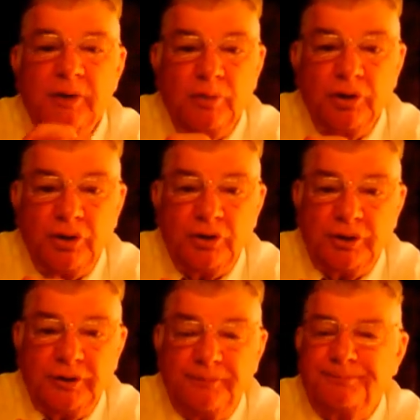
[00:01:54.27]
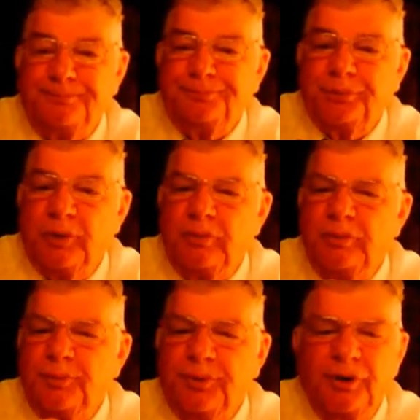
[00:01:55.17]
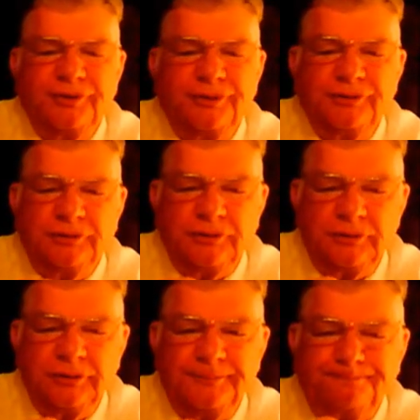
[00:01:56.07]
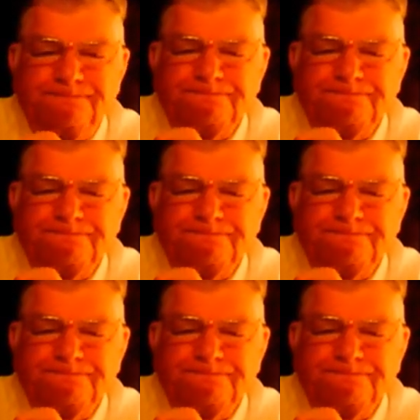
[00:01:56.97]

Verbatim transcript: We're learning. We're in the process of learning.